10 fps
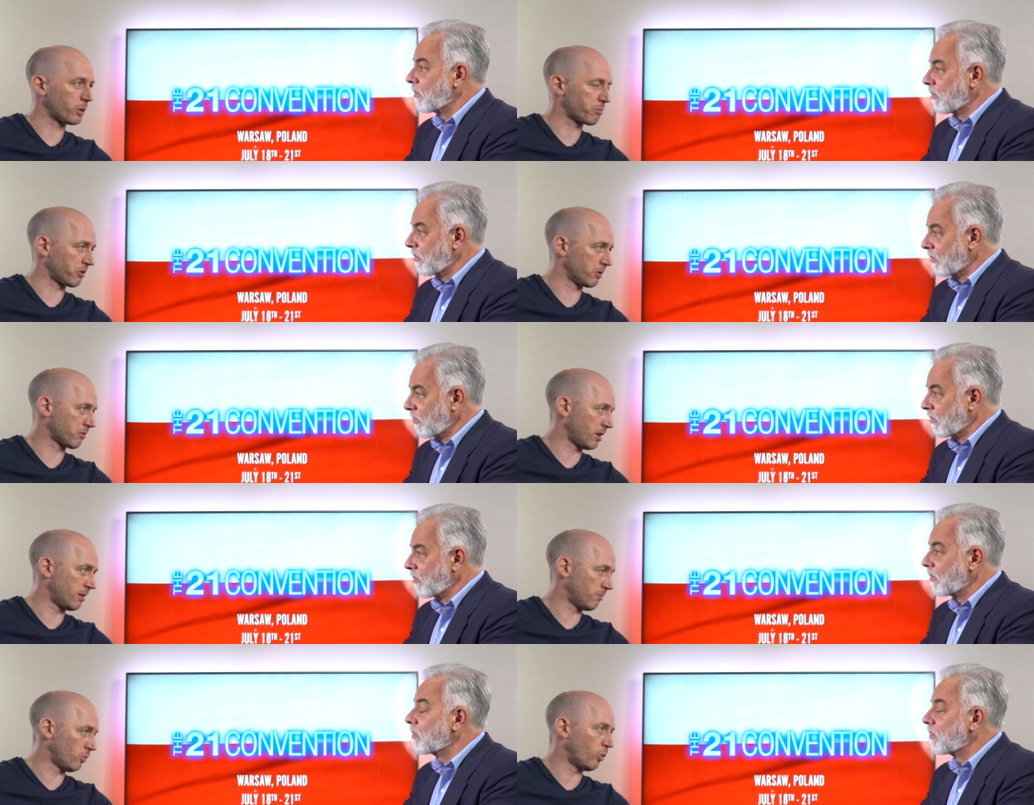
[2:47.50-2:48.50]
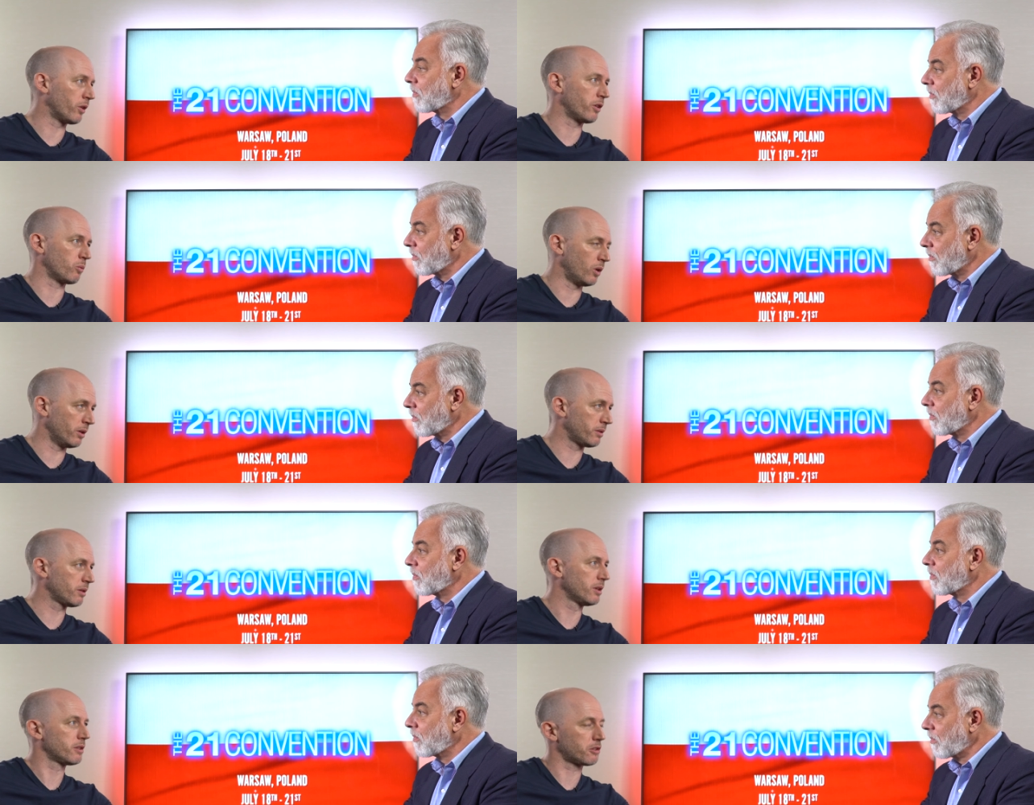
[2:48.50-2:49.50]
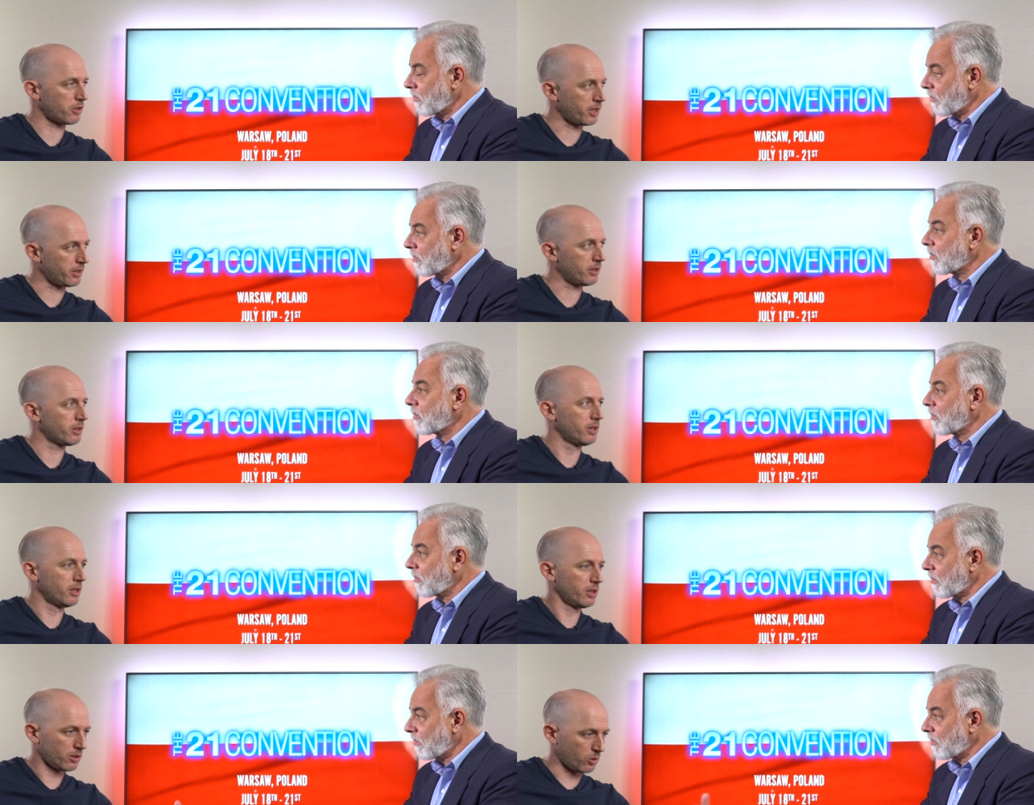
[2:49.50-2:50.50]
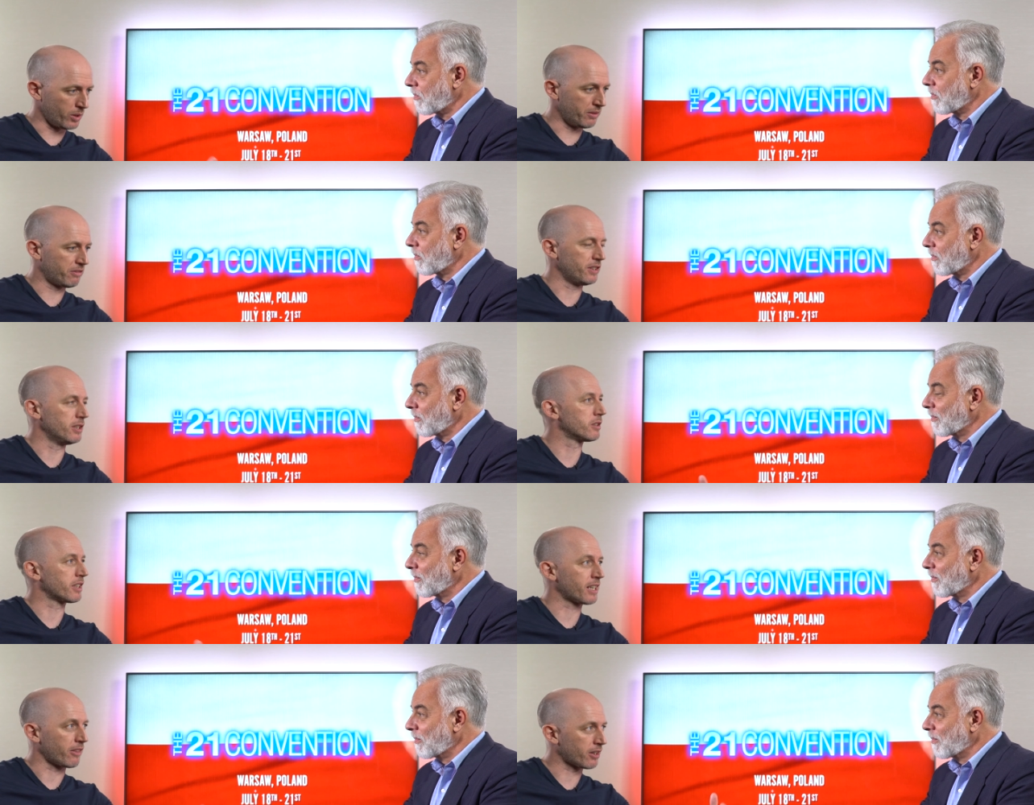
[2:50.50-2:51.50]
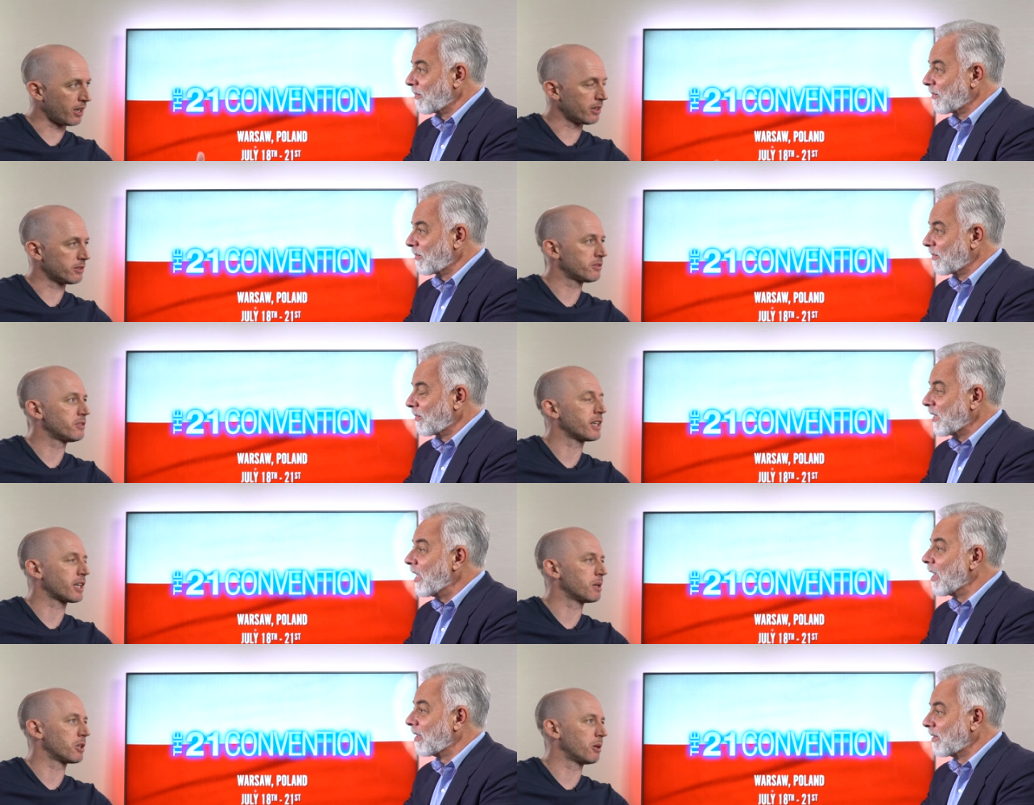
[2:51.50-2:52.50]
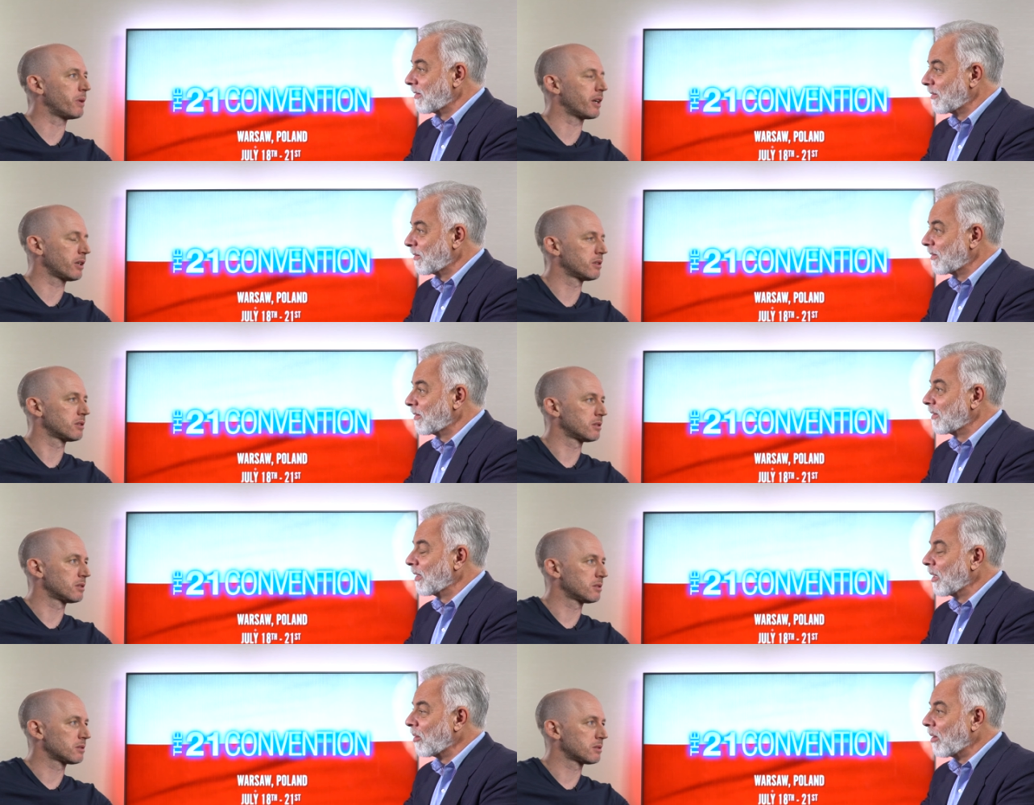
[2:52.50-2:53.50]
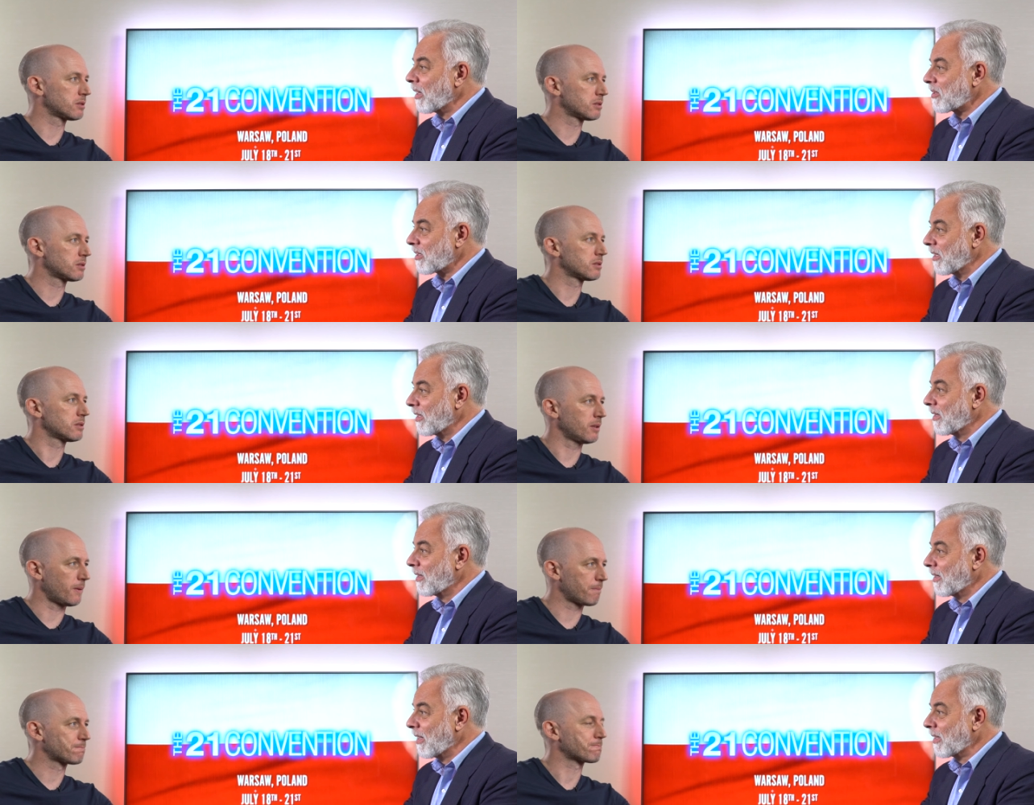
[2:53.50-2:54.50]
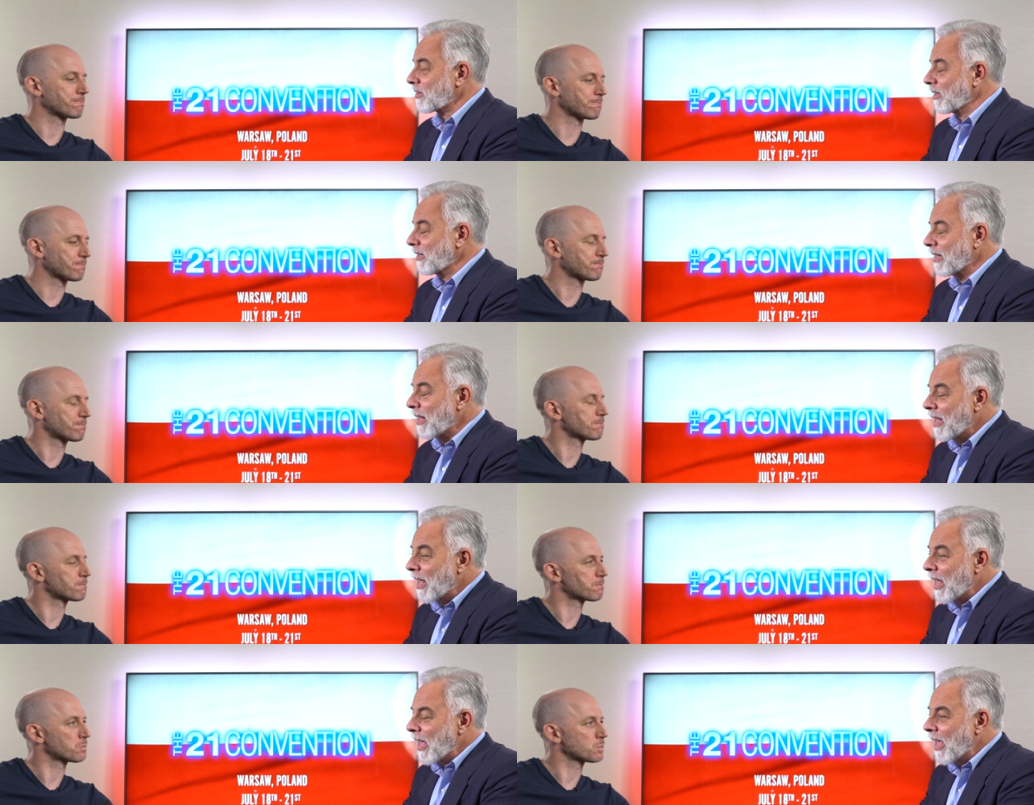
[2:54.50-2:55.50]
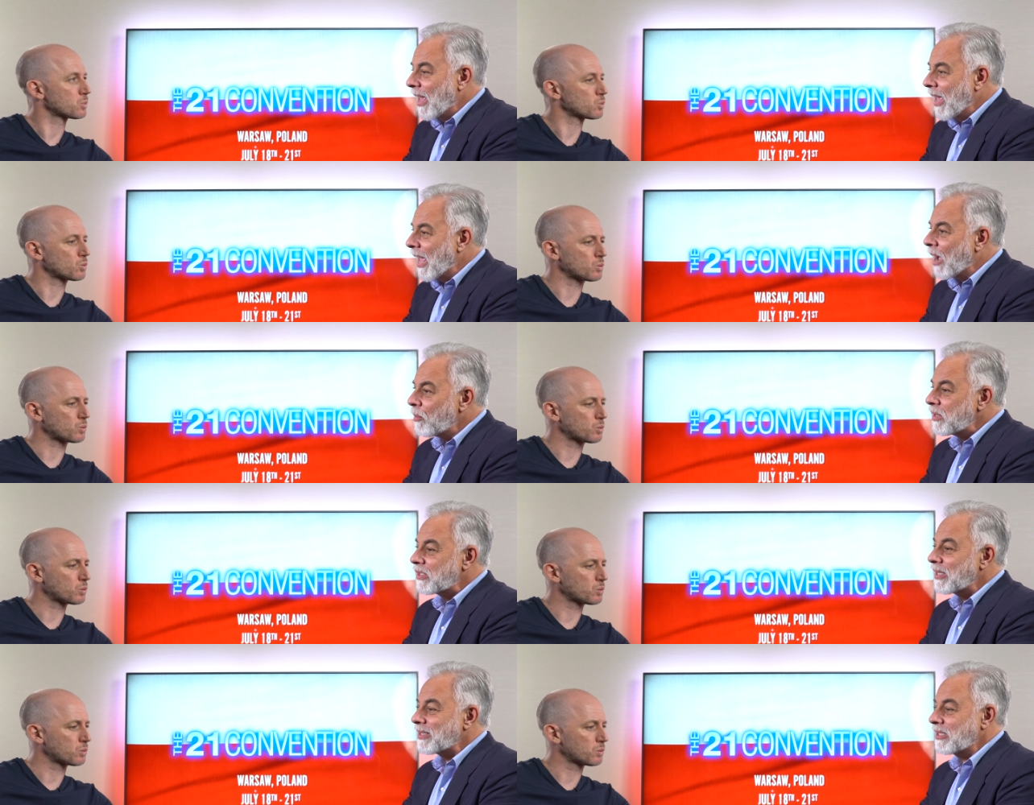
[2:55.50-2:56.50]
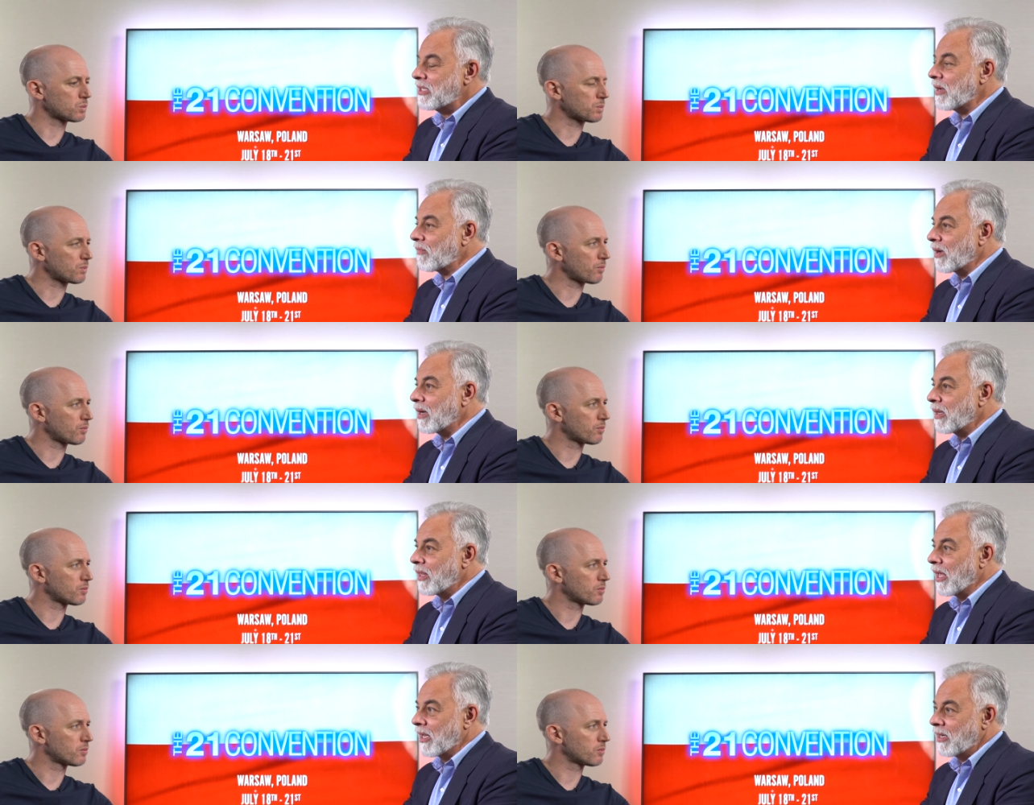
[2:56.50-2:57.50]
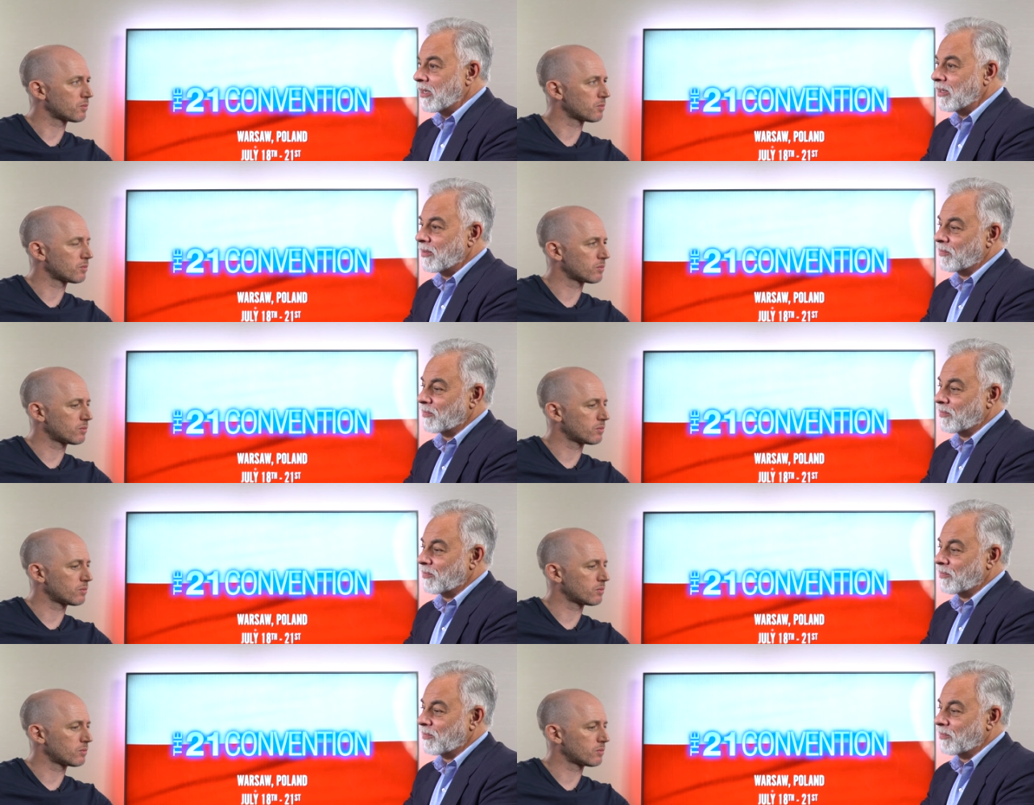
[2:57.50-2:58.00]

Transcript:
Speaker 1: week program, one on one, to try to go in field and get the guys digging yeah. a lot better.
Speaker 2: Oh, excellent. Excellent. How is this different than